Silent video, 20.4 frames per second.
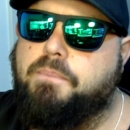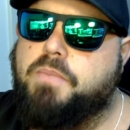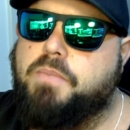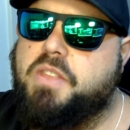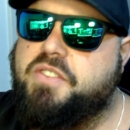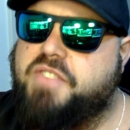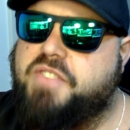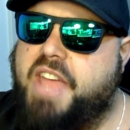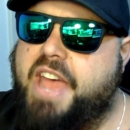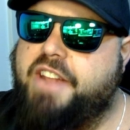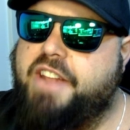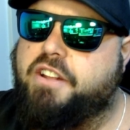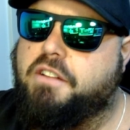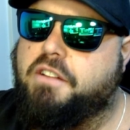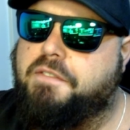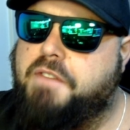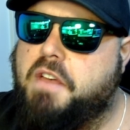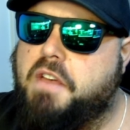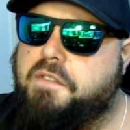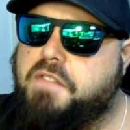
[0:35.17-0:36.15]
standard of
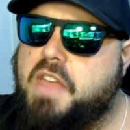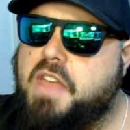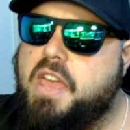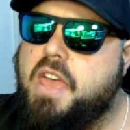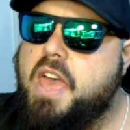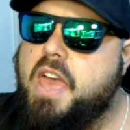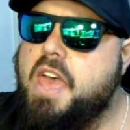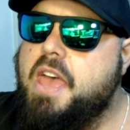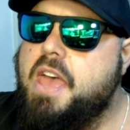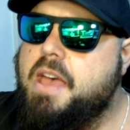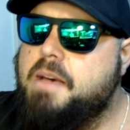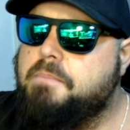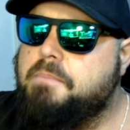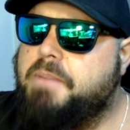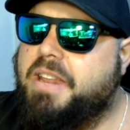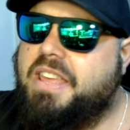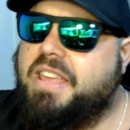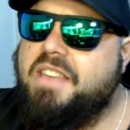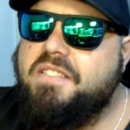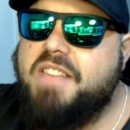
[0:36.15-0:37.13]
50, but
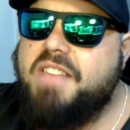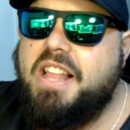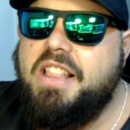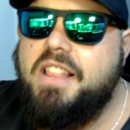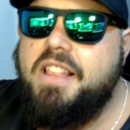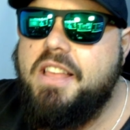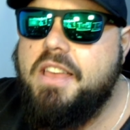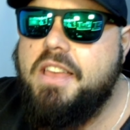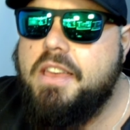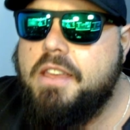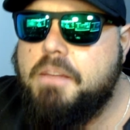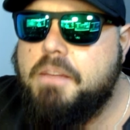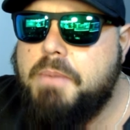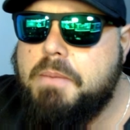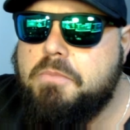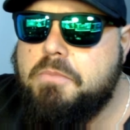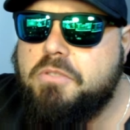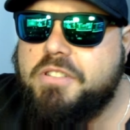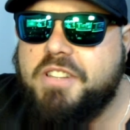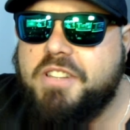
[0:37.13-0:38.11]
it gives it a little bit
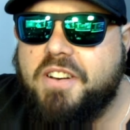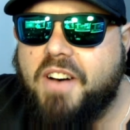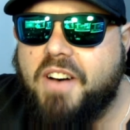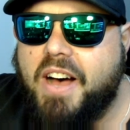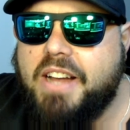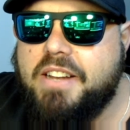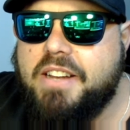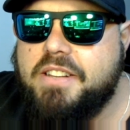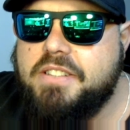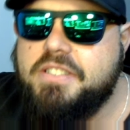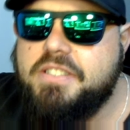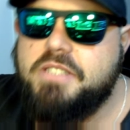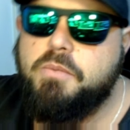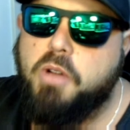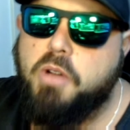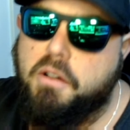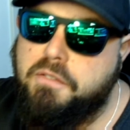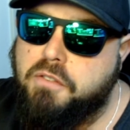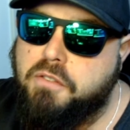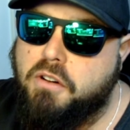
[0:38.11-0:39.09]
more tightness. We've
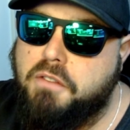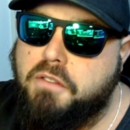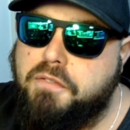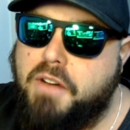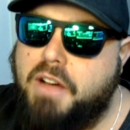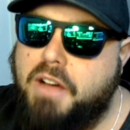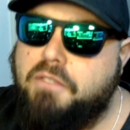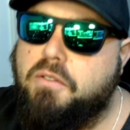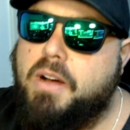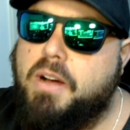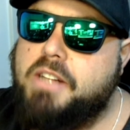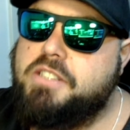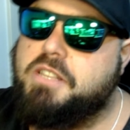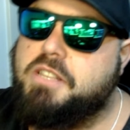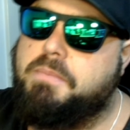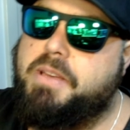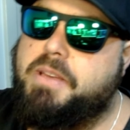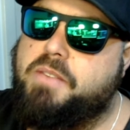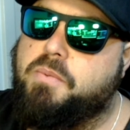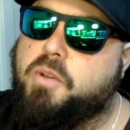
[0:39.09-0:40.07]
got 4-5-1, so
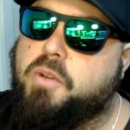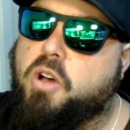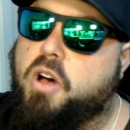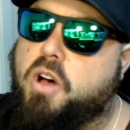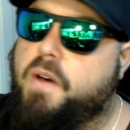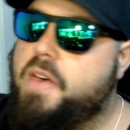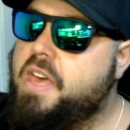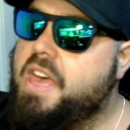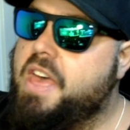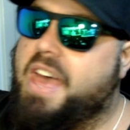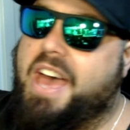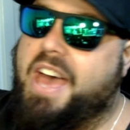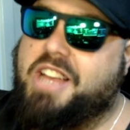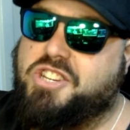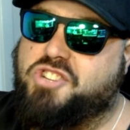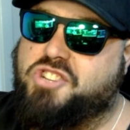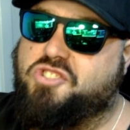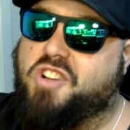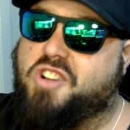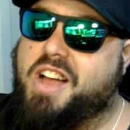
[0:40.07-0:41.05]
that means we've got a
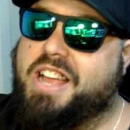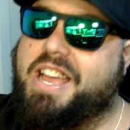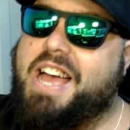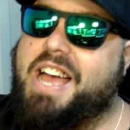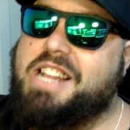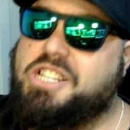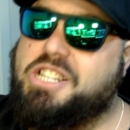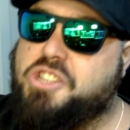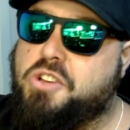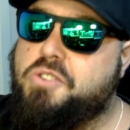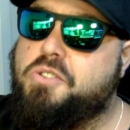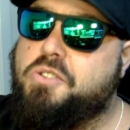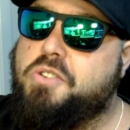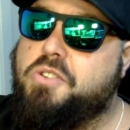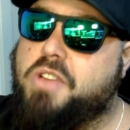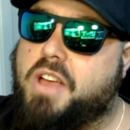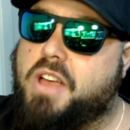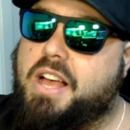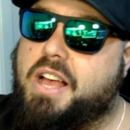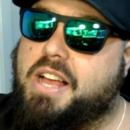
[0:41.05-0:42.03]
striker and
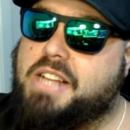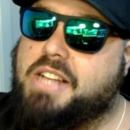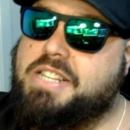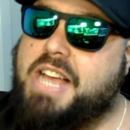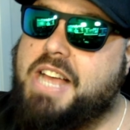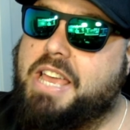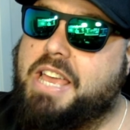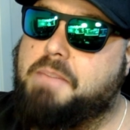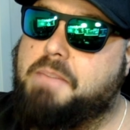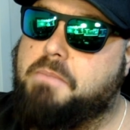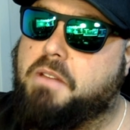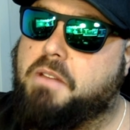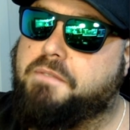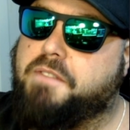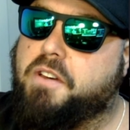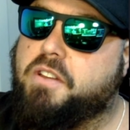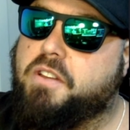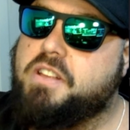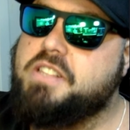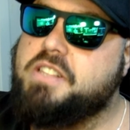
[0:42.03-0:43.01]
two attacking
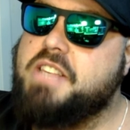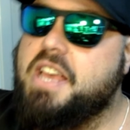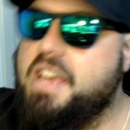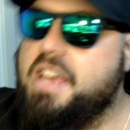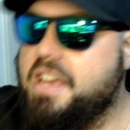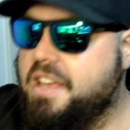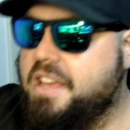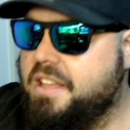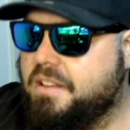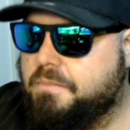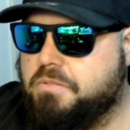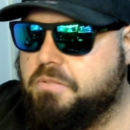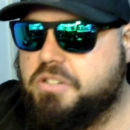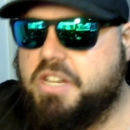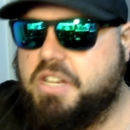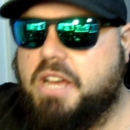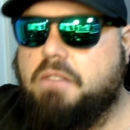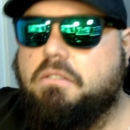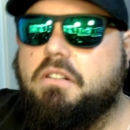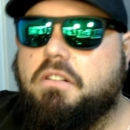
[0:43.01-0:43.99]
midfielders. Push
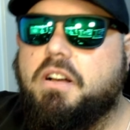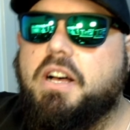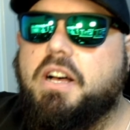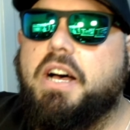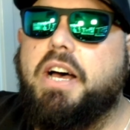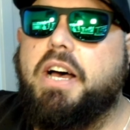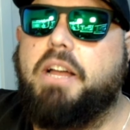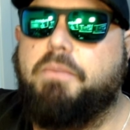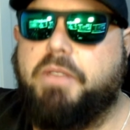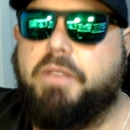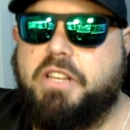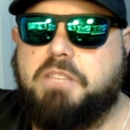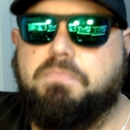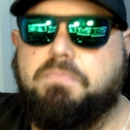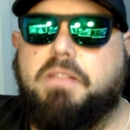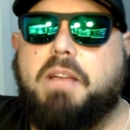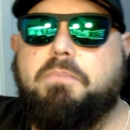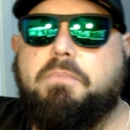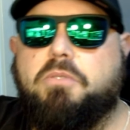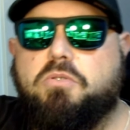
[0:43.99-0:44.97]
out wide, we just
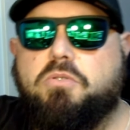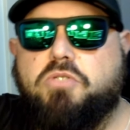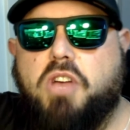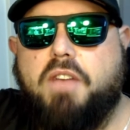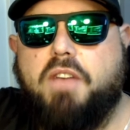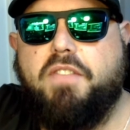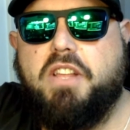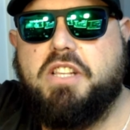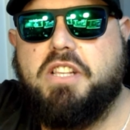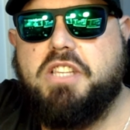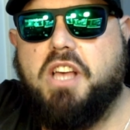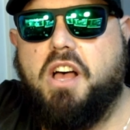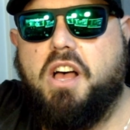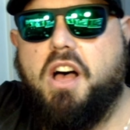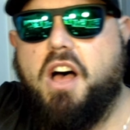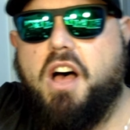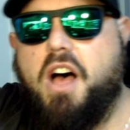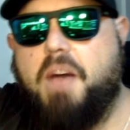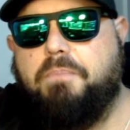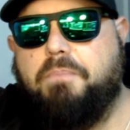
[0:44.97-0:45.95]
play balls over
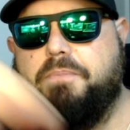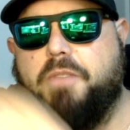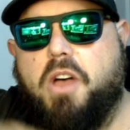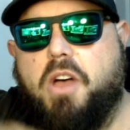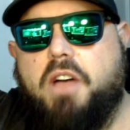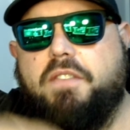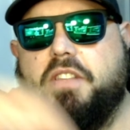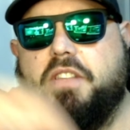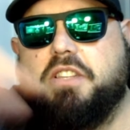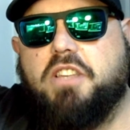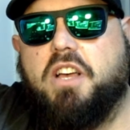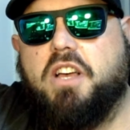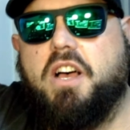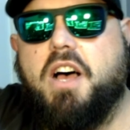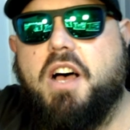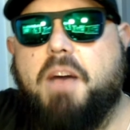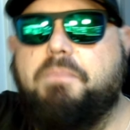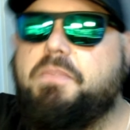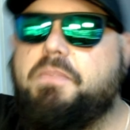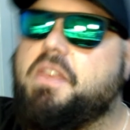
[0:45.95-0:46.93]
the
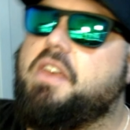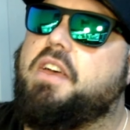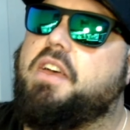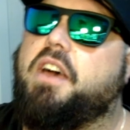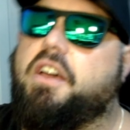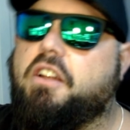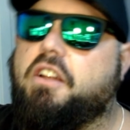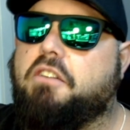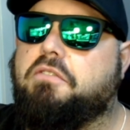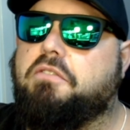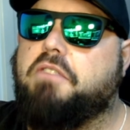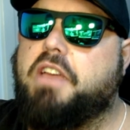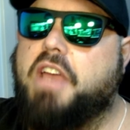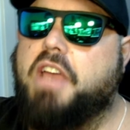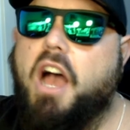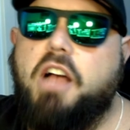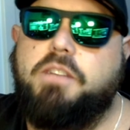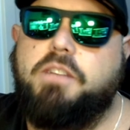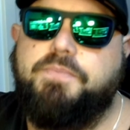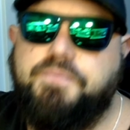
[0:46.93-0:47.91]
top, and off we
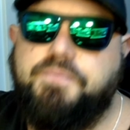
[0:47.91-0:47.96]
go.